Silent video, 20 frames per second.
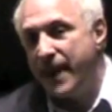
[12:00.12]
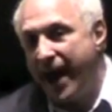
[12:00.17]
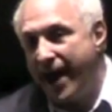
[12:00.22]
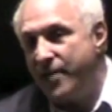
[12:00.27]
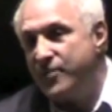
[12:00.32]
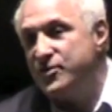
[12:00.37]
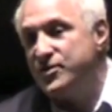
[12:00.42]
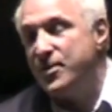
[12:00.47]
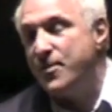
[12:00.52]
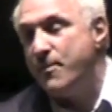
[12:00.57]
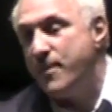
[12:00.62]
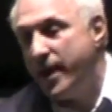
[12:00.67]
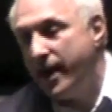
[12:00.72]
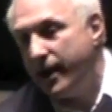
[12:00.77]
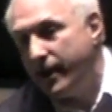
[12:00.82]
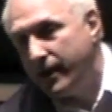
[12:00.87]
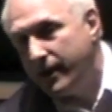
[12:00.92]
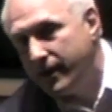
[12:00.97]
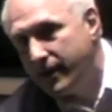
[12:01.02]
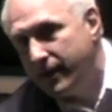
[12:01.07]
matters to
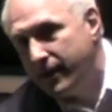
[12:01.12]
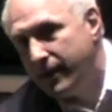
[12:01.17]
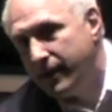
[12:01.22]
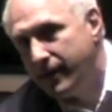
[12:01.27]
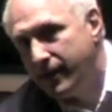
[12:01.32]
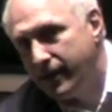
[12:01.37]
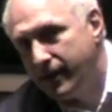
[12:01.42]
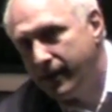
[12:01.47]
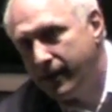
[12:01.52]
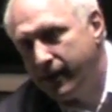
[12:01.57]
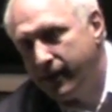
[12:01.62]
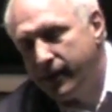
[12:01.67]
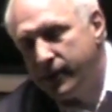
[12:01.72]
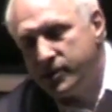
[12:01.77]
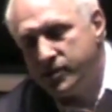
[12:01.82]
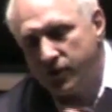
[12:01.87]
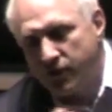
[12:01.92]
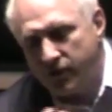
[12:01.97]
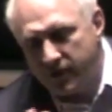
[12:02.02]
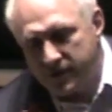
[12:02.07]
me,
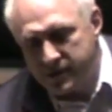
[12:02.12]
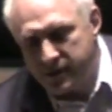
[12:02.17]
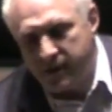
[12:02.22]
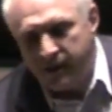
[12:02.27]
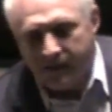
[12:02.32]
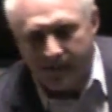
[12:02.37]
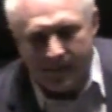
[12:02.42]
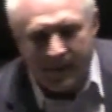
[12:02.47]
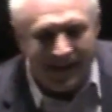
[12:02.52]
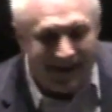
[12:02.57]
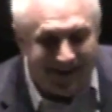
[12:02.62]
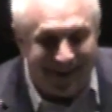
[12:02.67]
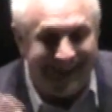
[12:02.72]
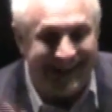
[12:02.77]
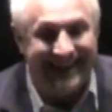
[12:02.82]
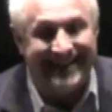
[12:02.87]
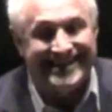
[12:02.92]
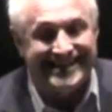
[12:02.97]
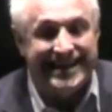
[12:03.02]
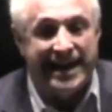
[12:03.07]
so let me give you
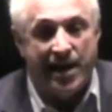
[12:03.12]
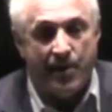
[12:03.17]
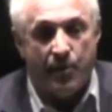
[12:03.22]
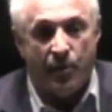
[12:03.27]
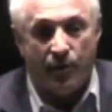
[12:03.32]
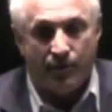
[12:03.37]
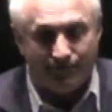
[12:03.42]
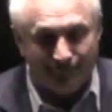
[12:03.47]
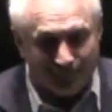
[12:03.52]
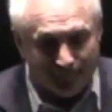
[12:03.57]
an example.